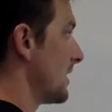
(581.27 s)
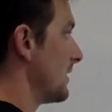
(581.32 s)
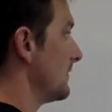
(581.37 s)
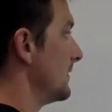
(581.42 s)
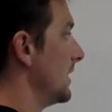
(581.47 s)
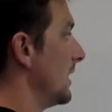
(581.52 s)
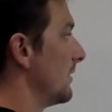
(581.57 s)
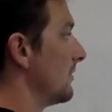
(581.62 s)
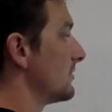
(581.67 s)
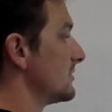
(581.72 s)

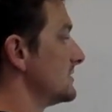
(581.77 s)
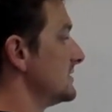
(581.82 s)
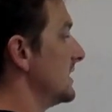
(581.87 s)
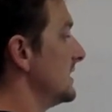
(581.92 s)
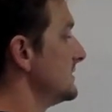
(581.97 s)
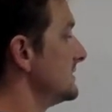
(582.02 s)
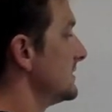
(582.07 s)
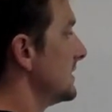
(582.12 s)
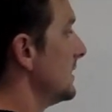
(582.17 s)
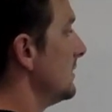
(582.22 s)
The other
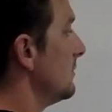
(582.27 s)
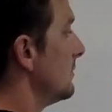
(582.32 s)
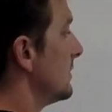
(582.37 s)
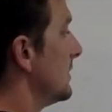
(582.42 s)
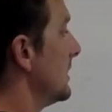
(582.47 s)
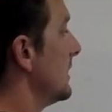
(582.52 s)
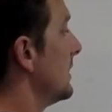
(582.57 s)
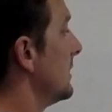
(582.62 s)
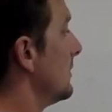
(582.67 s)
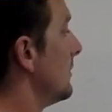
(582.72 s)
sets that you
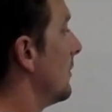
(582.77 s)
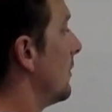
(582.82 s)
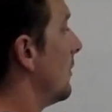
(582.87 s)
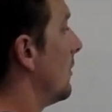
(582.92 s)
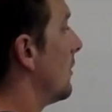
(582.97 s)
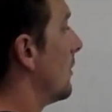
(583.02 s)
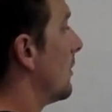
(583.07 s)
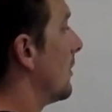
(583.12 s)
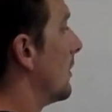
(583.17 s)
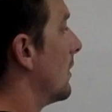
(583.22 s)
get
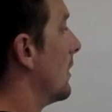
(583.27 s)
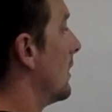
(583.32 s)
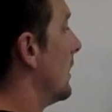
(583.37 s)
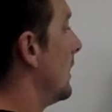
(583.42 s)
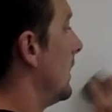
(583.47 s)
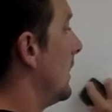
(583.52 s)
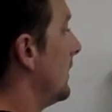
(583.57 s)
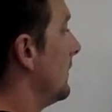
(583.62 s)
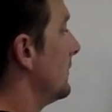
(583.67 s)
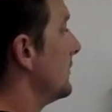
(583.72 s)
are
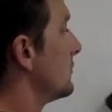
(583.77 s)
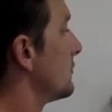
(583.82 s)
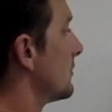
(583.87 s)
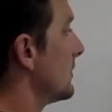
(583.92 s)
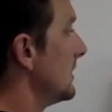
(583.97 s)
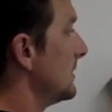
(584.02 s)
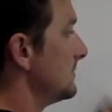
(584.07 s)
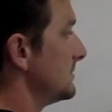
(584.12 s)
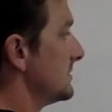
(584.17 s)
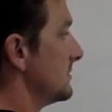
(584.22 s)
the
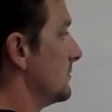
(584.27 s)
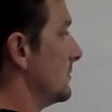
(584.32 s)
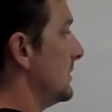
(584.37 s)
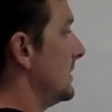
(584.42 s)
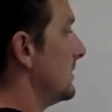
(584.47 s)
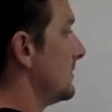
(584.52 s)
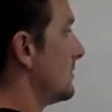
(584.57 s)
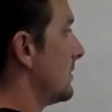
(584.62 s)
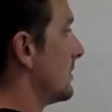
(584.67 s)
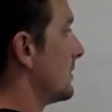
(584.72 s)
trips, and we
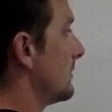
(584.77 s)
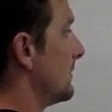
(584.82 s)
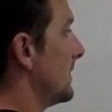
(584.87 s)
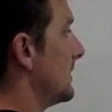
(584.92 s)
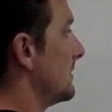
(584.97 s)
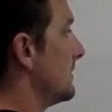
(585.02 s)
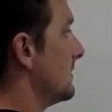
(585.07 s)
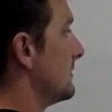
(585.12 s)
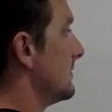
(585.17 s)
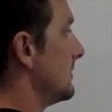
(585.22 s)
had talked
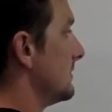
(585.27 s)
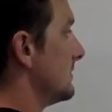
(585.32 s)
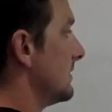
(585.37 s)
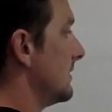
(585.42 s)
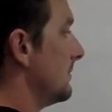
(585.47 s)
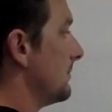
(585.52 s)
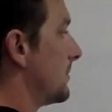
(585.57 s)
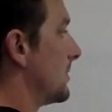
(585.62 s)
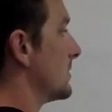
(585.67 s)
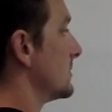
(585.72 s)
about this at
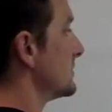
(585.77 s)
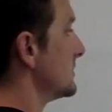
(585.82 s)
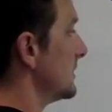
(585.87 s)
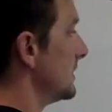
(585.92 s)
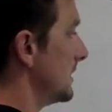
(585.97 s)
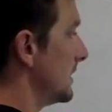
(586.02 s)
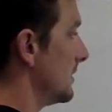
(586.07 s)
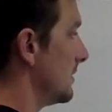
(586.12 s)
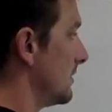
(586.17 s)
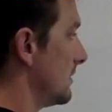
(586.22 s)
10
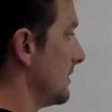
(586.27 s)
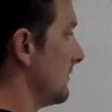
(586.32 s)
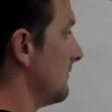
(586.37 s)
personnel.